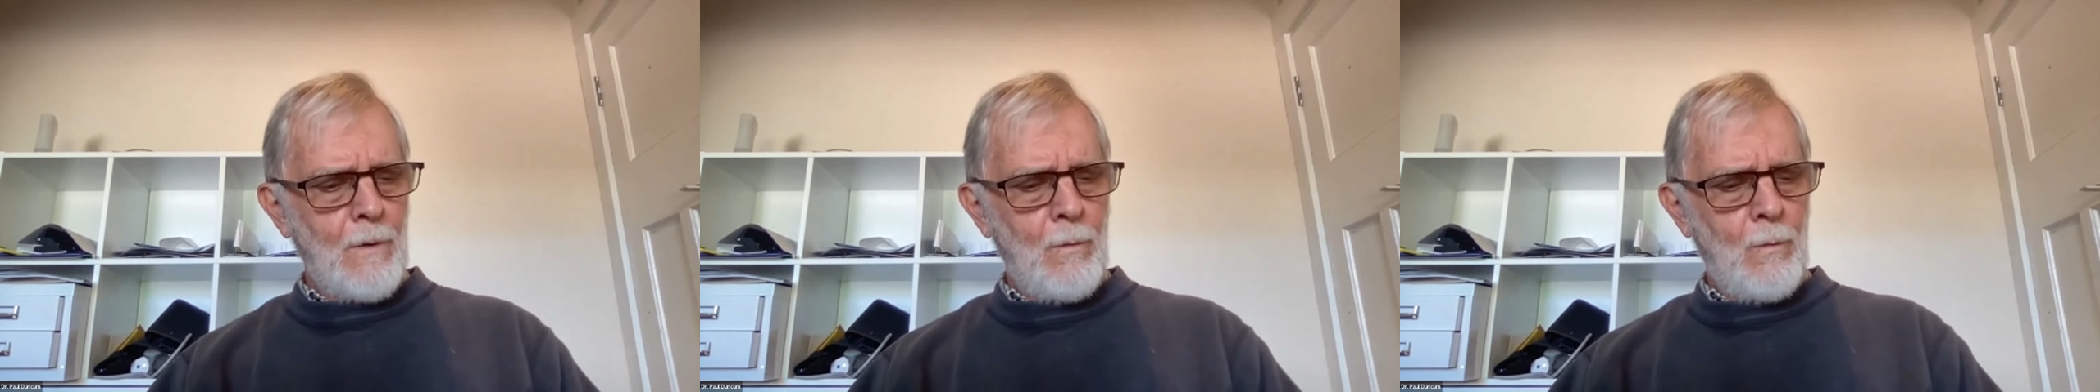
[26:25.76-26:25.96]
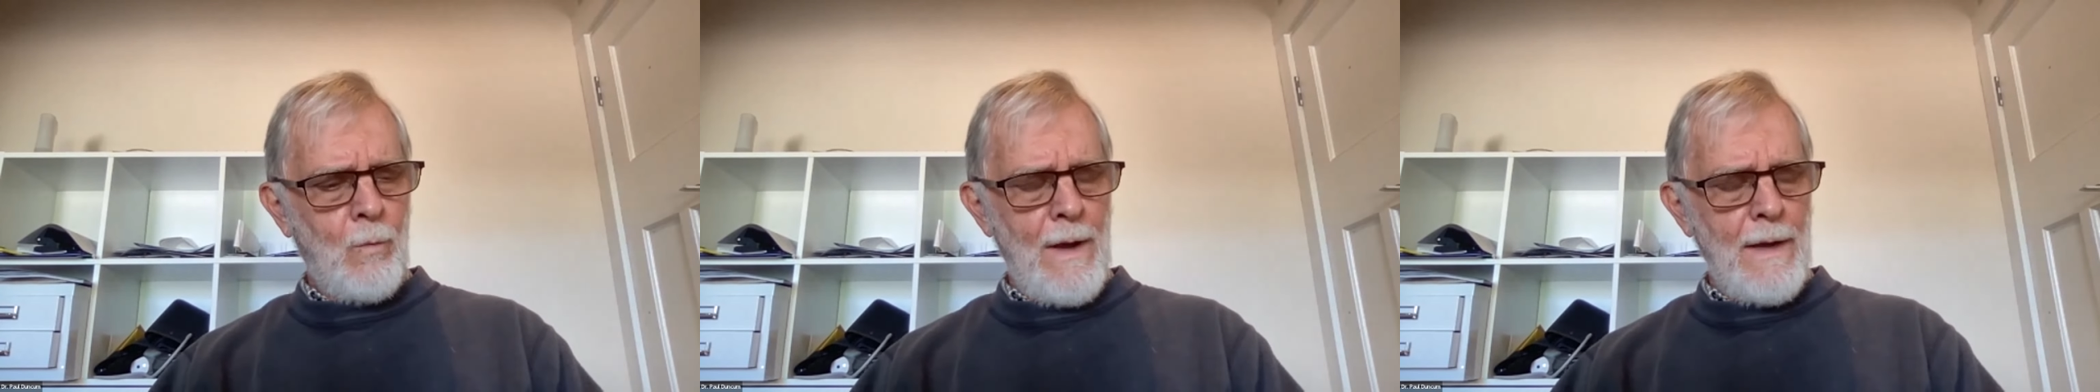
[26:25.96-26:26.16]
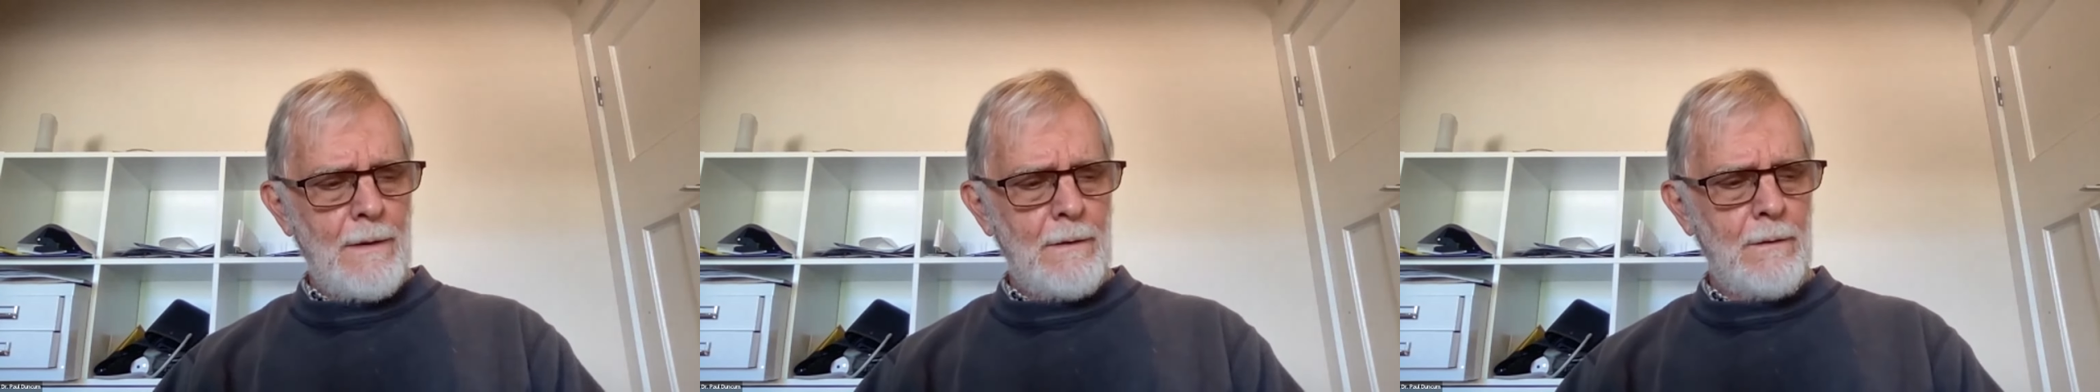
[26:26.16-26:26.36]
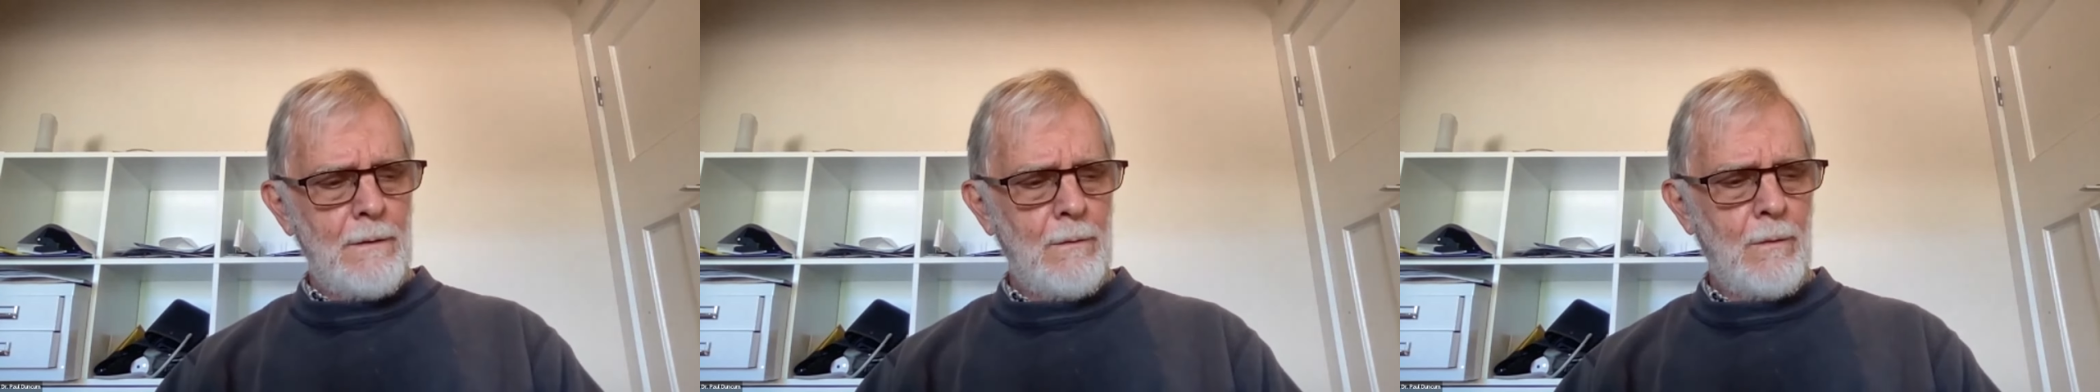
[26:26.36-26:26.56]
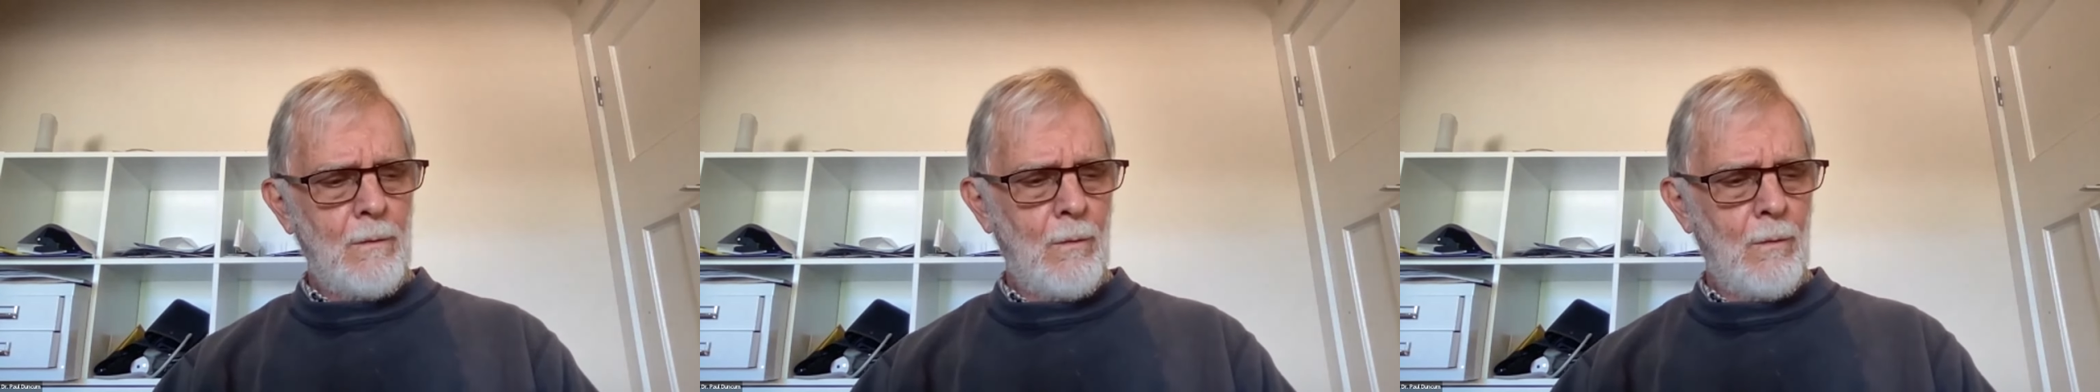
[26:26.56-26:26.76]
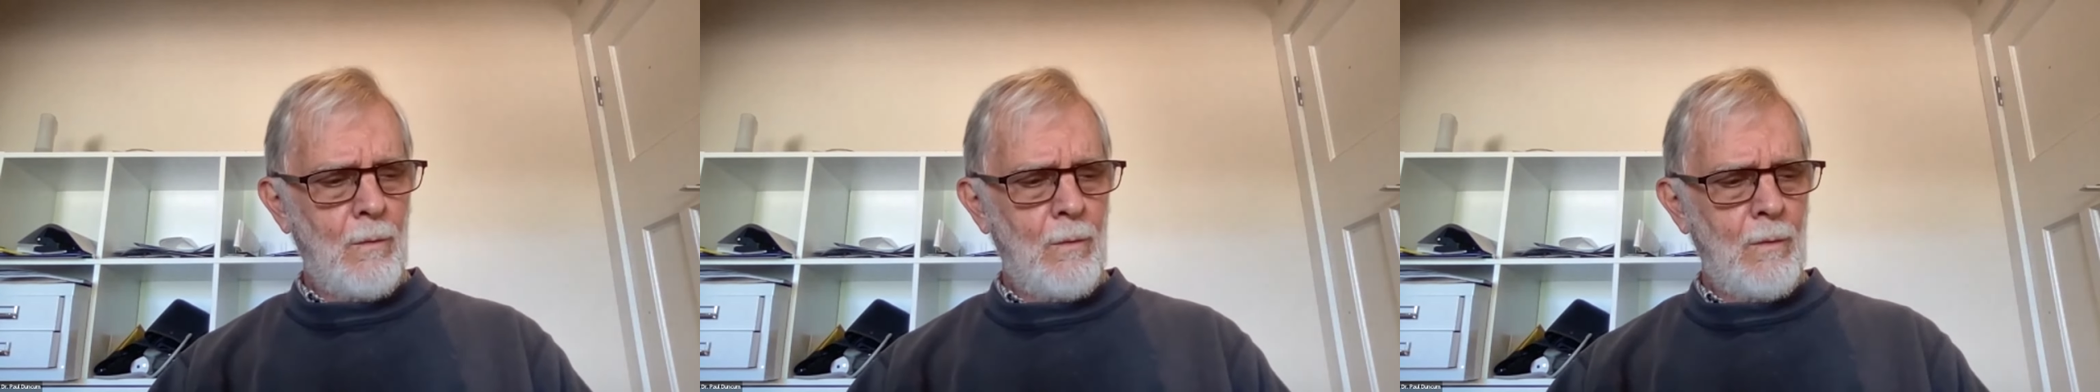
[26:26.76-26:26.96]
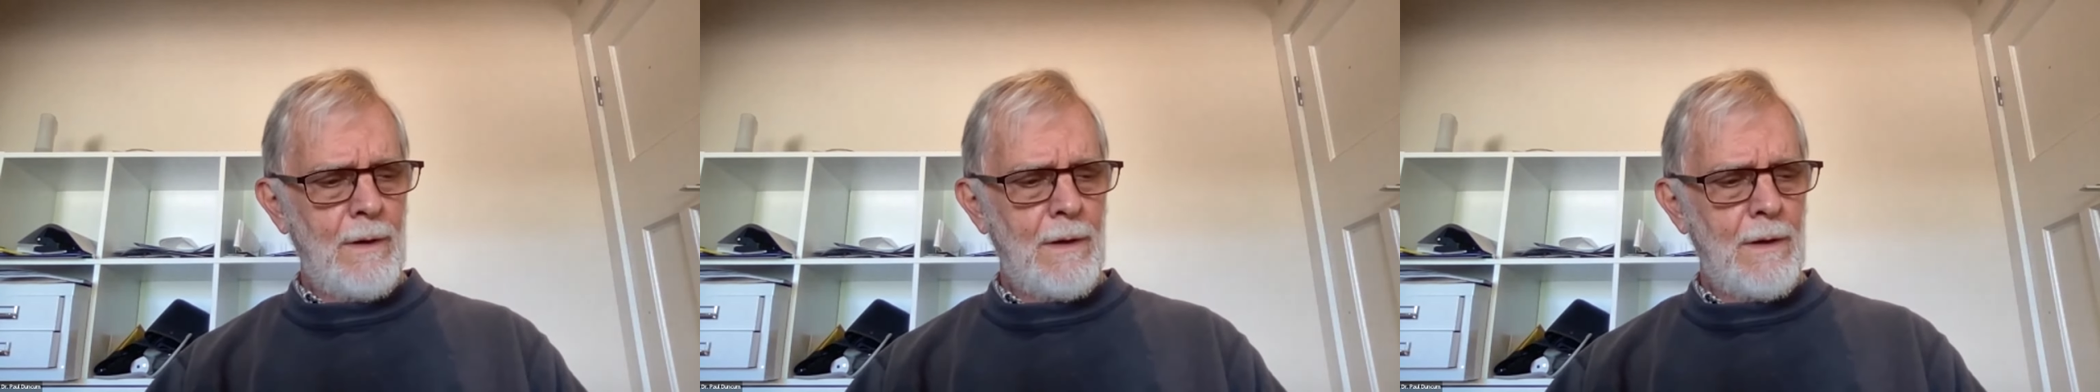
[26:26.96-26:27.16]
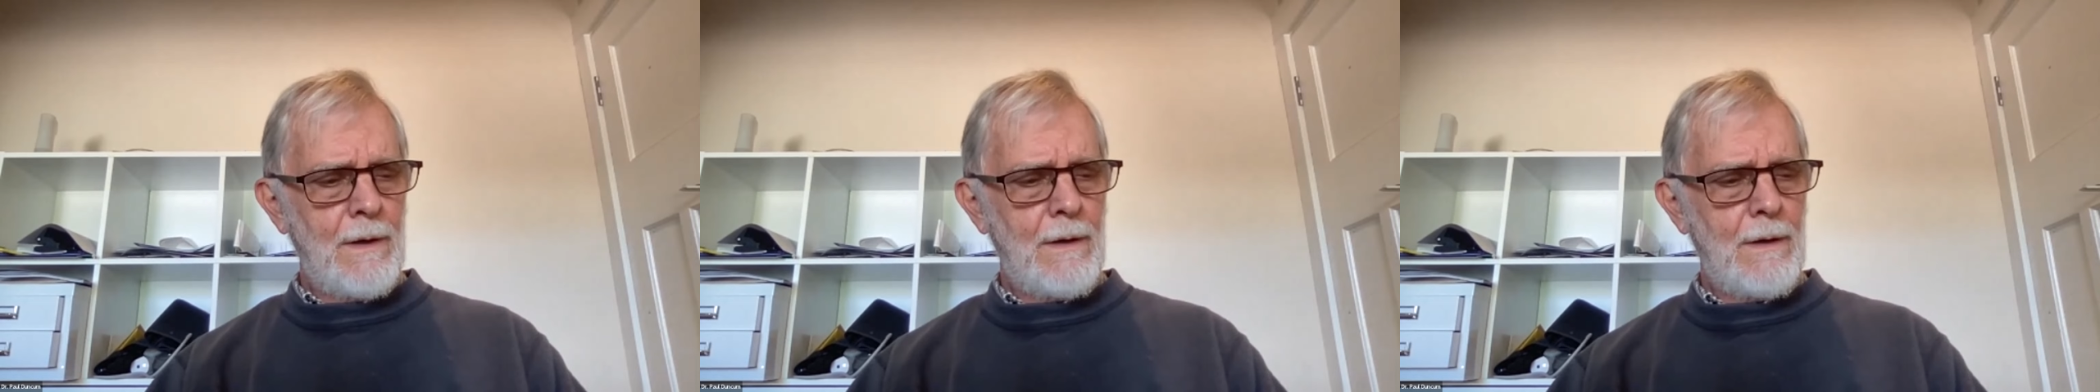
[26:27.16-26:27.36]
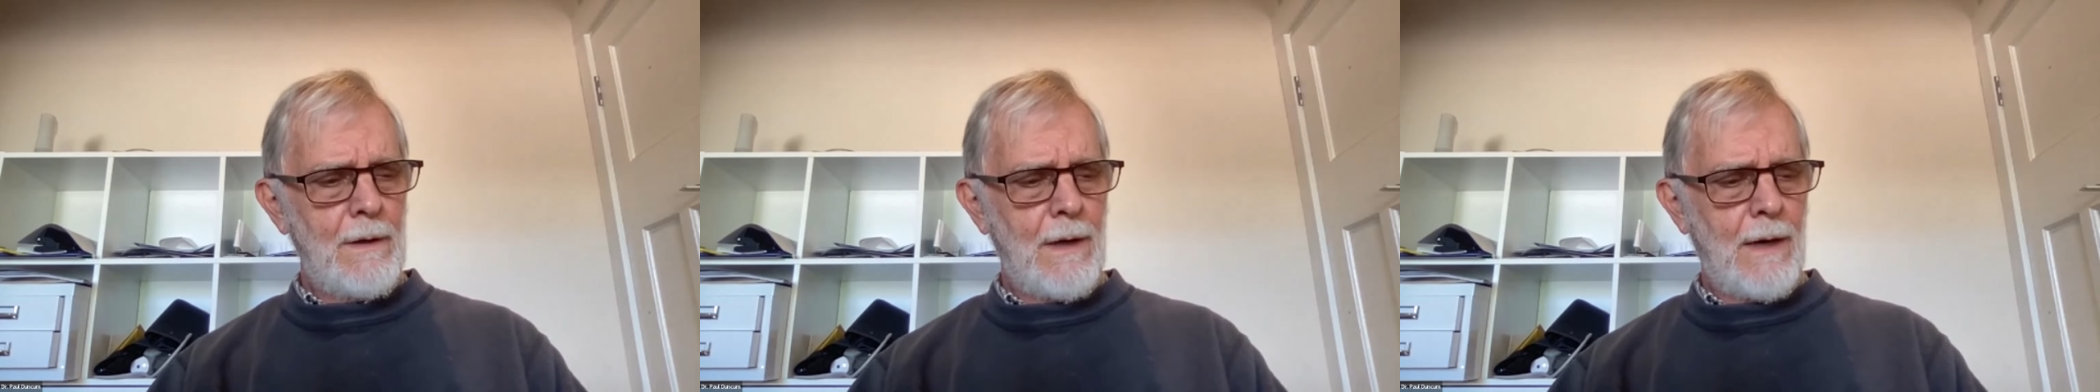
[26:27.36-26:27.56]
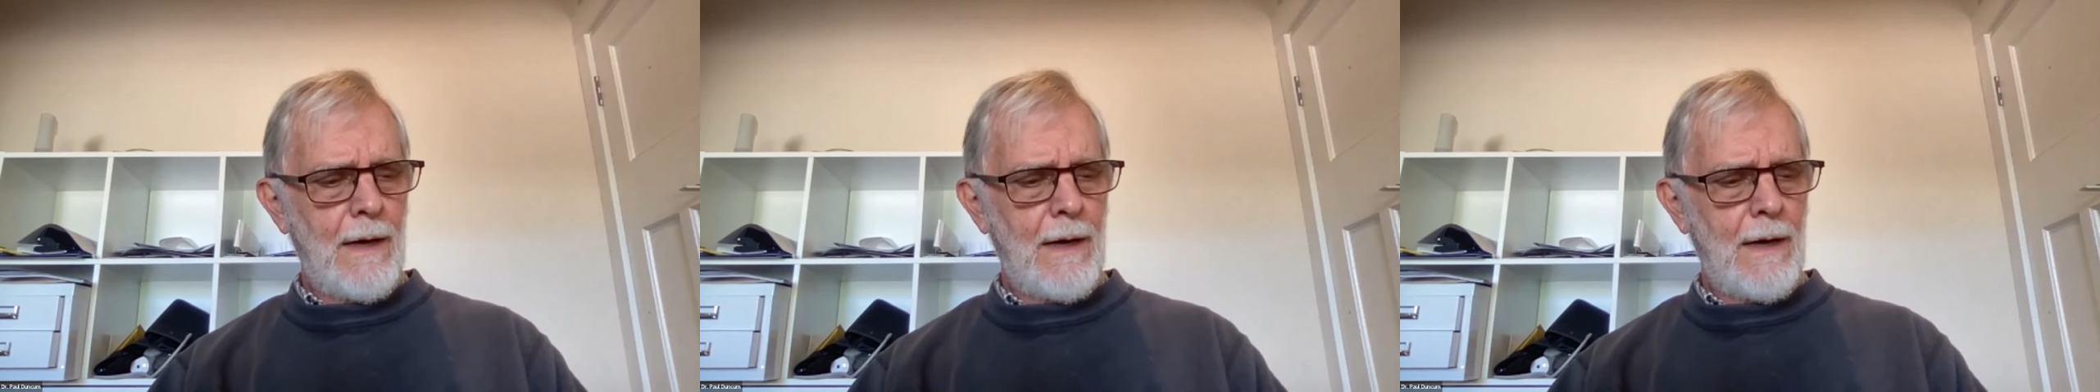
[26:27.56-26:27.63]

When we